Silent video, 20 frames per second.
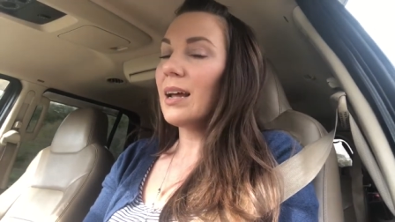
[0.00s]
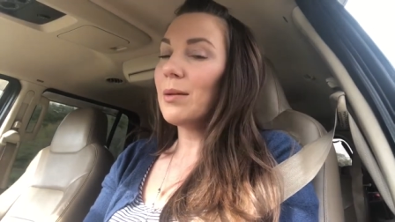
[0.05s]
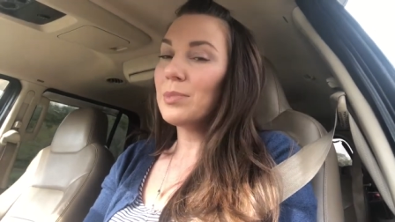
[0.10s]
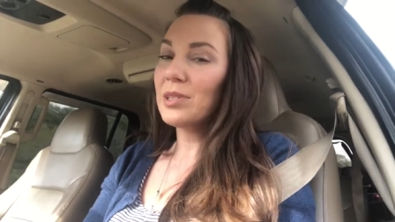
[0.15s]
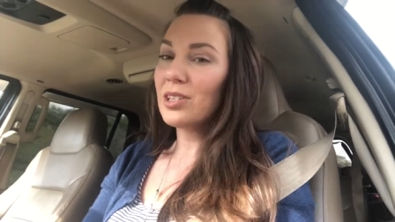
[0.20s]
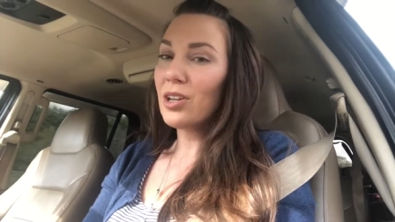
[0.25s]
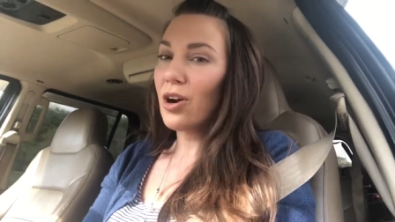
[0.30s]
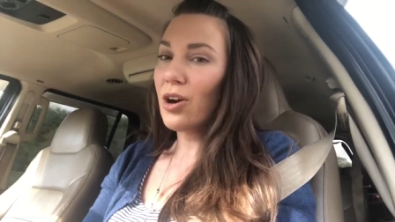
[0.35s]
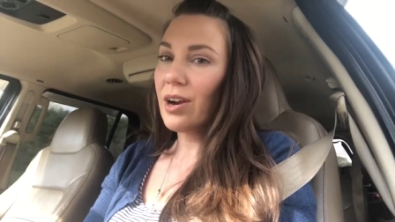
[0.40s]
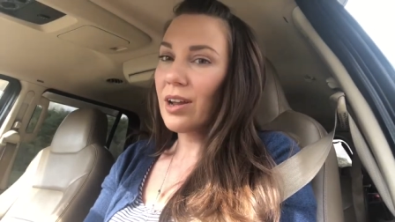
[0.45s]
I'm
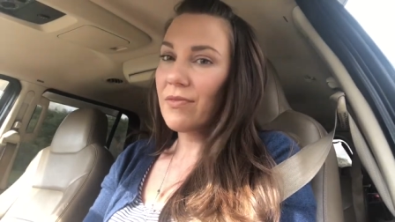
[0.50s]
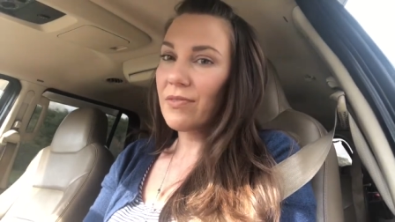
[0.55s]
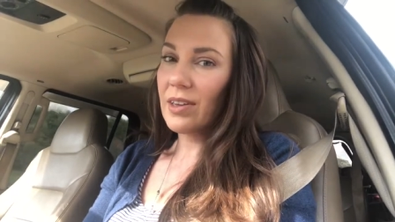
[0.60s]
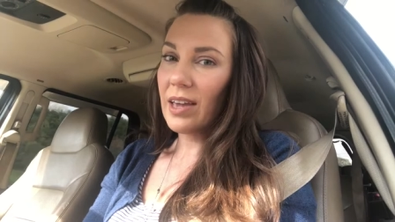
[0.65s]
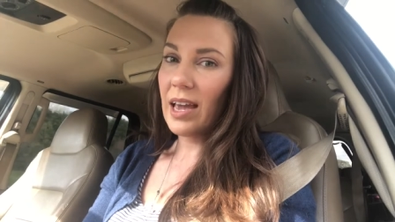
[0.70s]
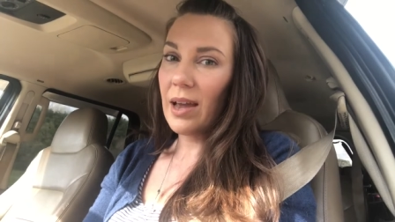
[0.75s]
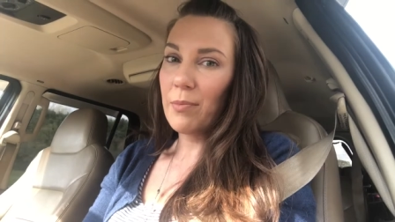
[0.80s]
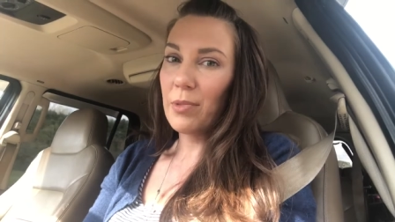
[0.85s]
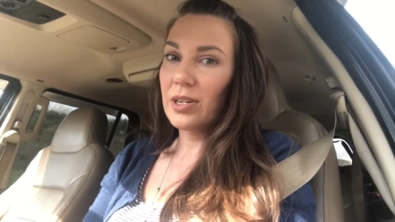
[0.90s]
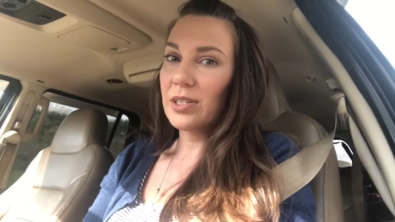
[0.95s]
sorry if the
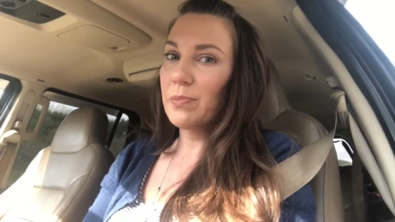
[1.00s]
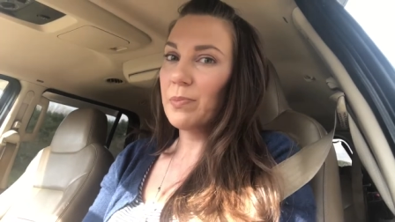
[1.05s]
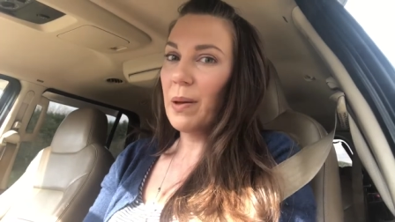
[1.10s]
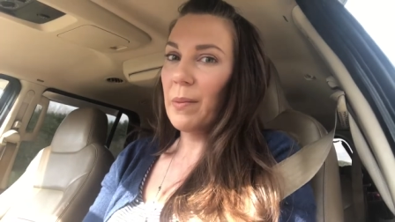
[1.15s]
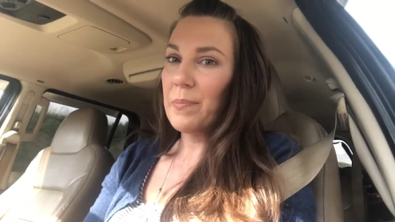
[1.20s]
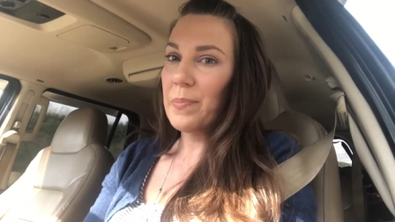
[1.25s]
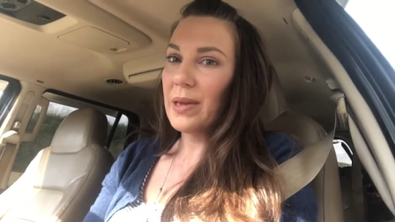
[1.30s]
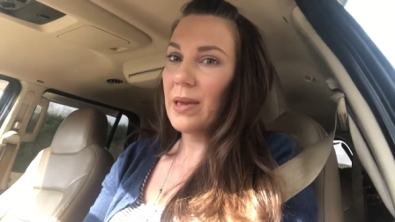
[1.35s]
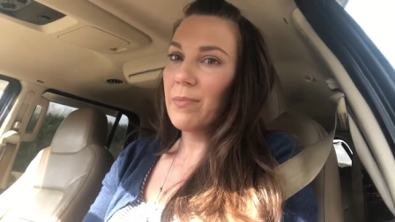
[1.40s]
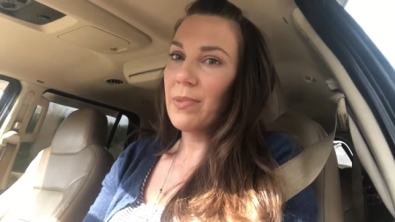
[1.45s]
camera's
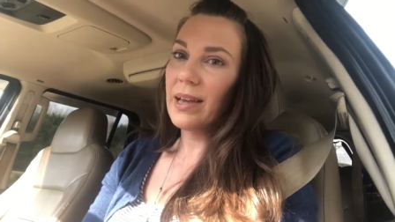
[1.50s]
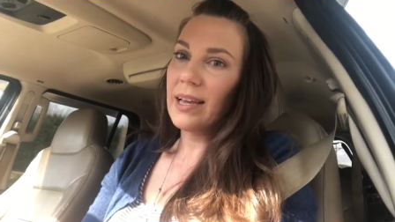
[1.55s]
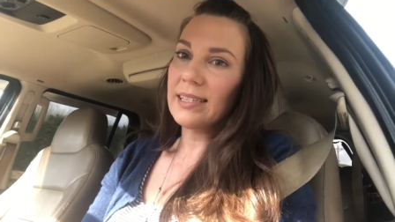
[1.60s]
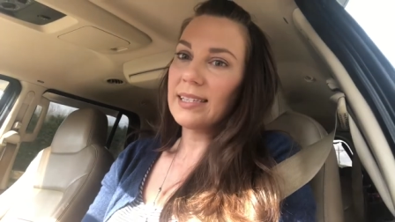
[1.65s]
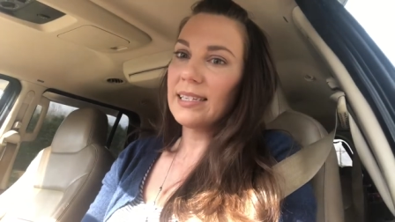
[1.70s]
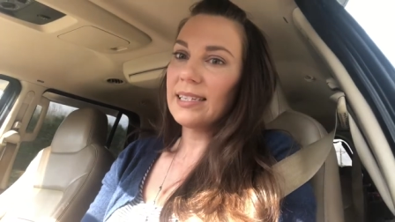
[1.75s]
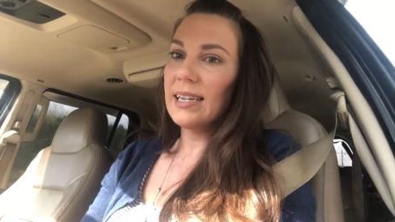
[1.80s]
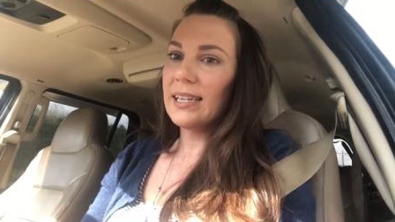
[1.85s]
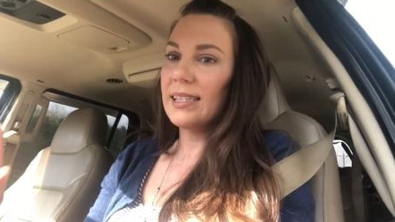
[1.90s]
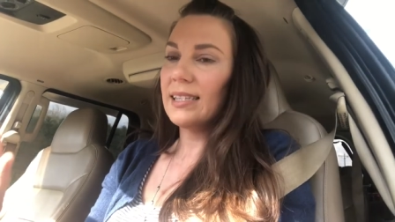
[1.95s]
bumpy because
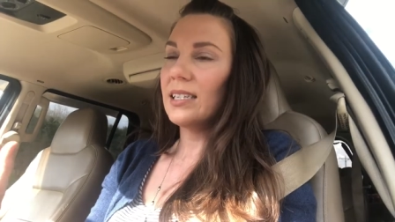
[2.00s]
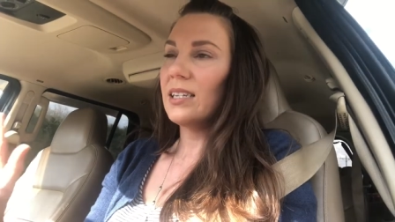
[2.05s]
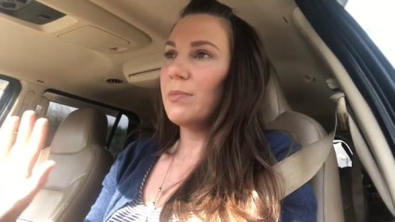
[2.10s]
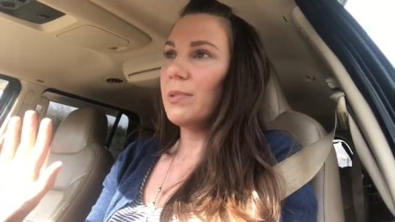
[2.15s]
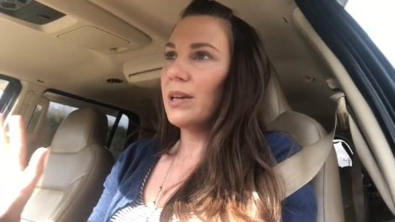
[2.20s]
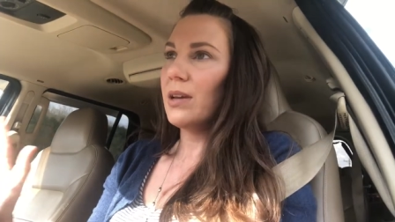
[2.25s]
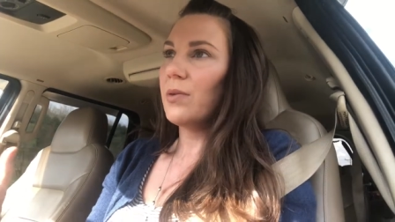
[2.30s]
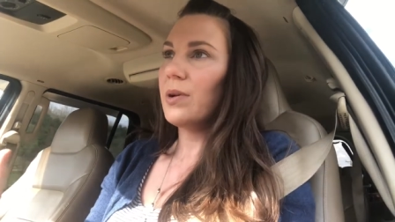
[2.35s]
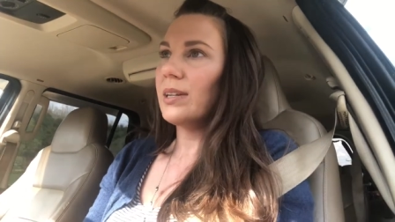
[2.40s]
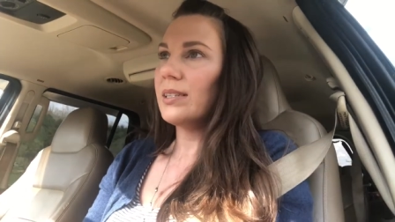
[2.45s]
it tends to
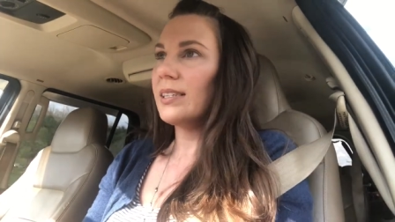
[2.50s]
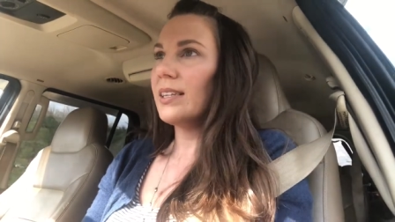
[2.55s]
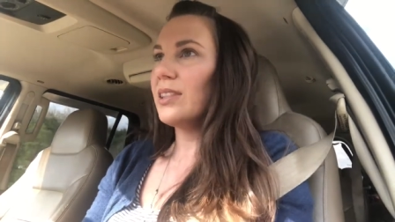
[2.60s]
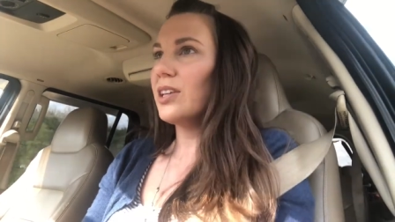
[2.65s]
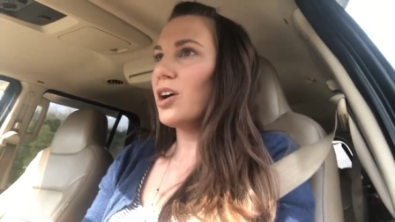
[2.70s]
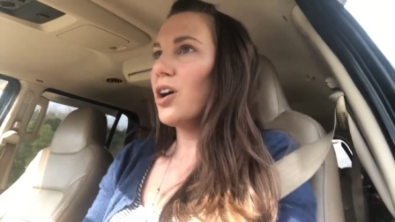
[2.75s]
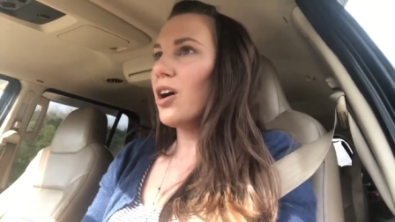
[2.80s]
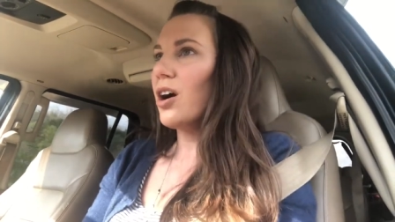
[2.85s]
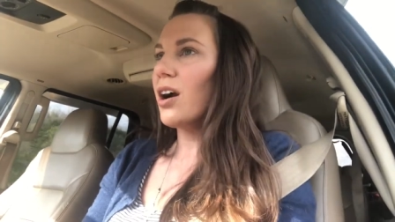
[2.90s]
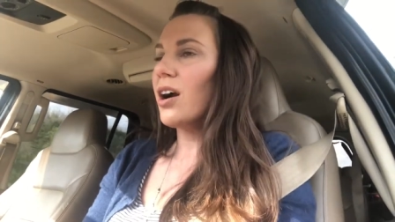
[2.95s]
be when it's in the
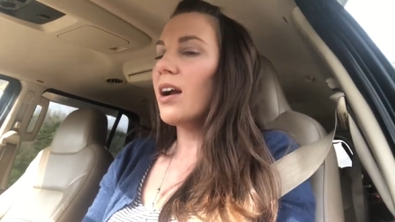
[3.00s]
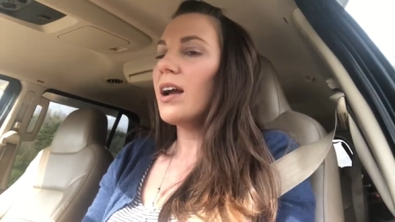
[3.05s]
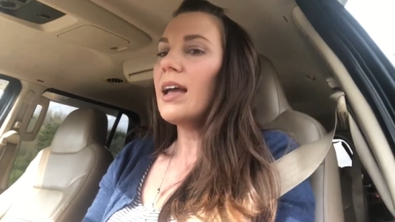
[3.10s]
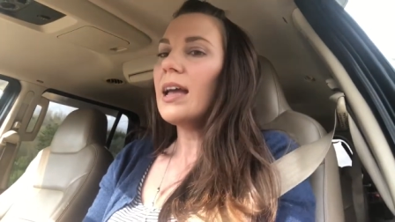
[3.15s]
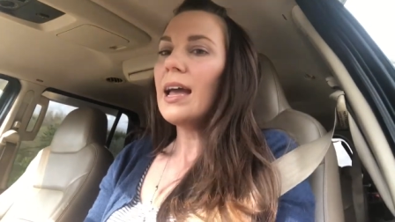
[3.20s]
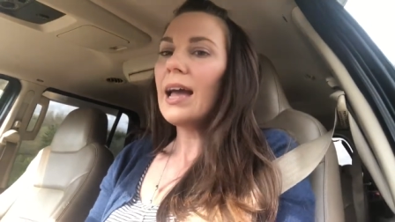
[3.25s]
car.